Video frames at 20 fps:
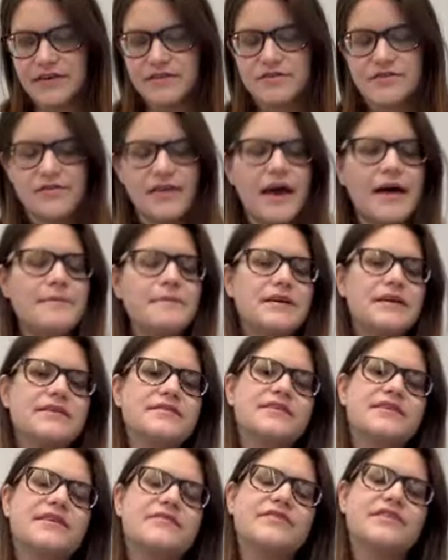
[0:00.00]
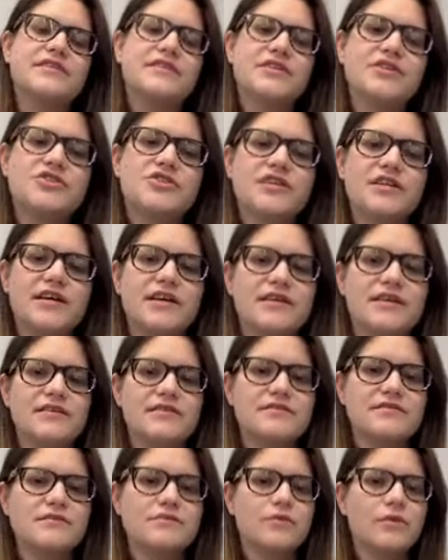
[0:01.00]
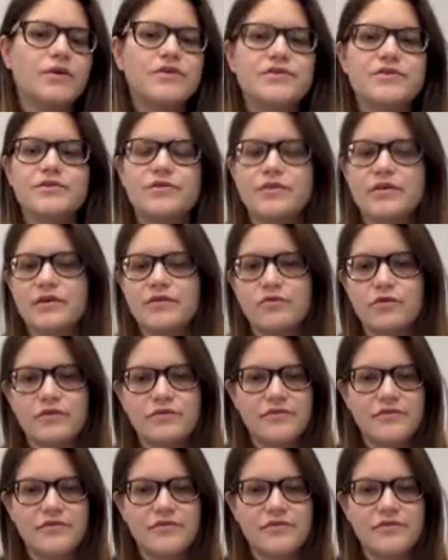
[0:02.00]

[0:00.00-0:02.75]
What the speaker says: So that means if a digit is 1, 2, 3, 4,